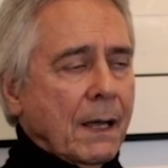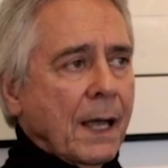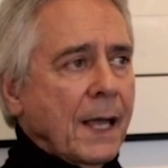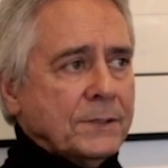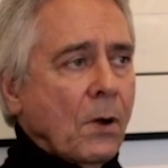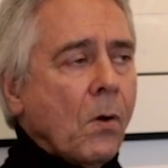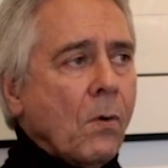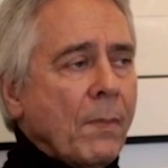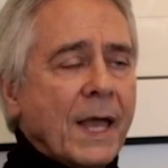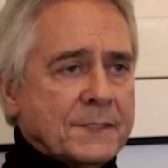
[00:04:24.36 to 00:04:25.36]
at
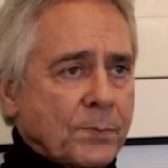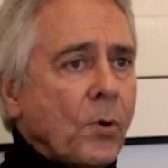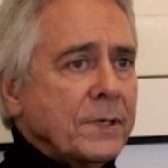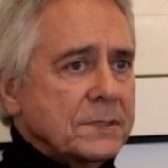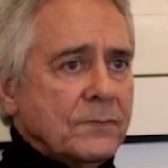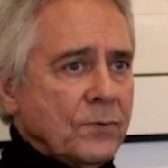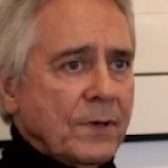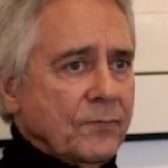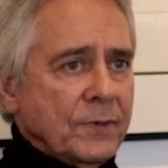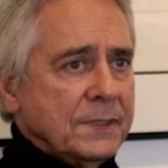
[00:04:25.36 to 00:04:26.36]
home, has points of
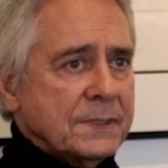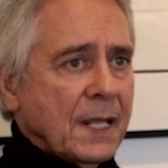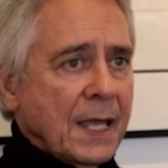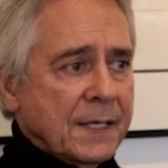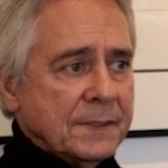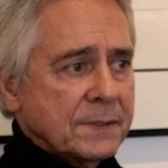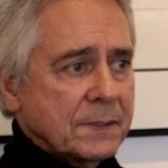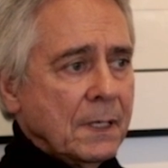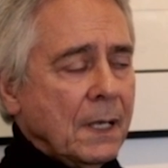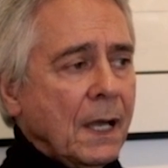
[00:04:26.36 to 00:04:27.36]
reference, has
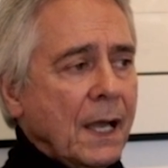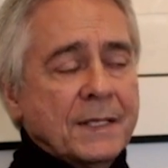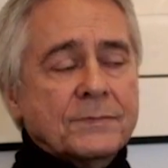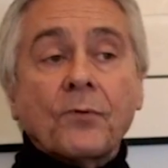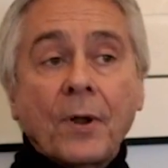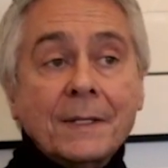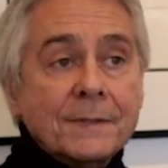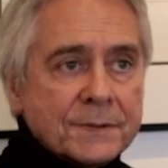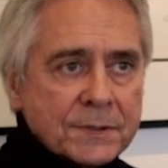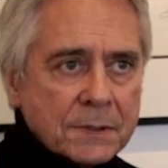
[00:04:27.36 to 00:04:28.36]

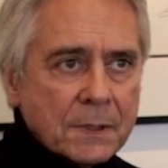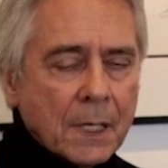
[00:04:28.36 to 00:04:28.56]
friends,